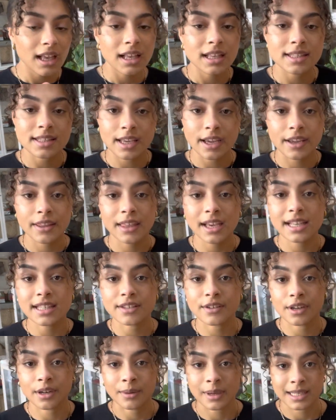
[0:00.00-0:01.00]
So that is a
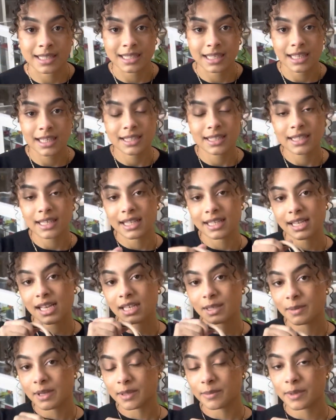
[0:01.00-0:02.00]
request list.
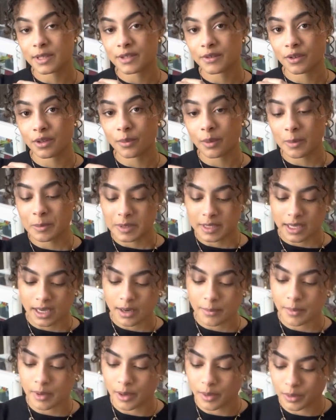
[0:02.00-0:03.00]
Exact measurements are on the
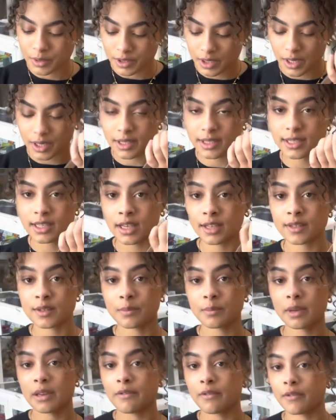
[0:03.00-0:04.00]
website, but I'll show you the size on
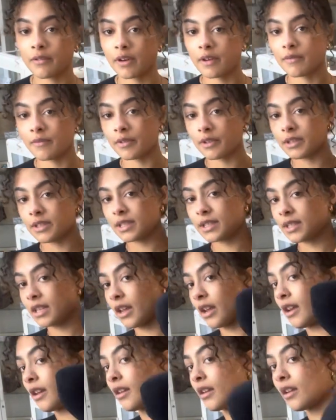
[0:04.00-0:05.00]
me for reference.
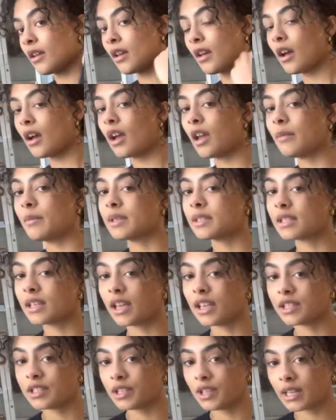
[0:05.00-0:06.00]
So I'm a
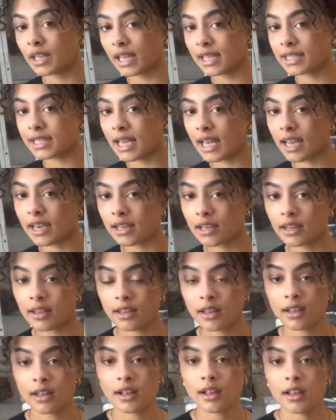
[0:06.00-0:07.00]
size UK 10,
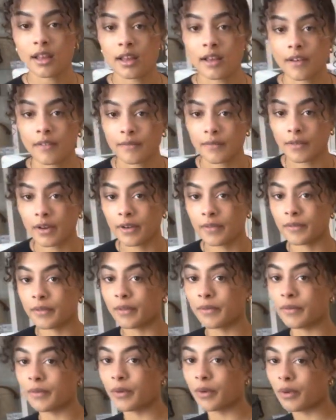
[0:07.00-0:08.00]
and
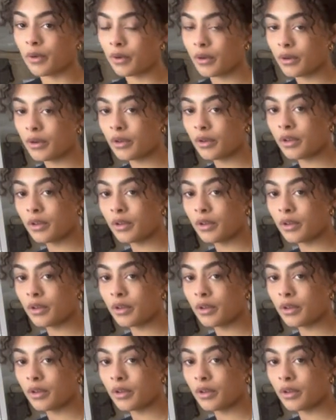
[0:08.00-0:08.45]
5'4",